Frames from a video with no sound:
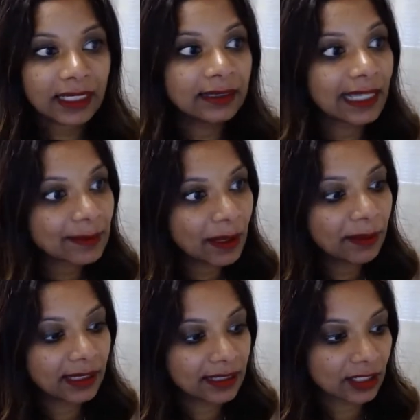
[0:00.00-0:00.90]
That's my
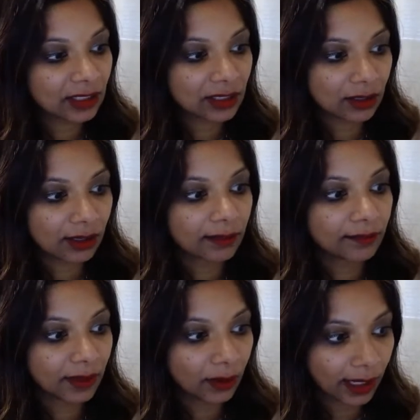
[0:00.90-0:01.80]
biggest concern.
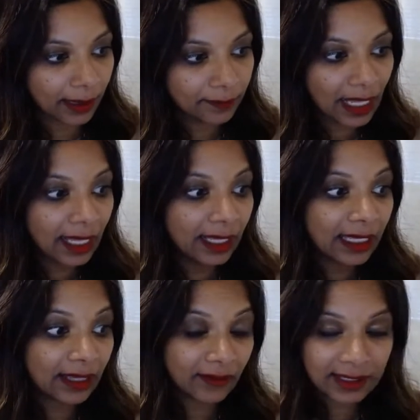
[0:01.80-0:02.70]
Okay,
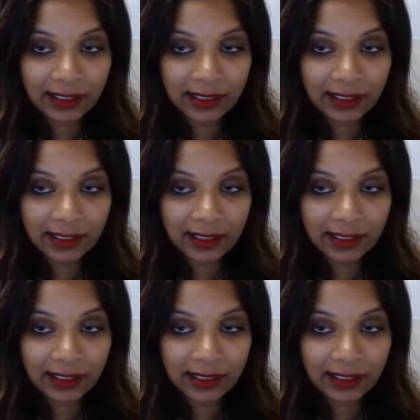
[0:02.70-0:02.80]
give us a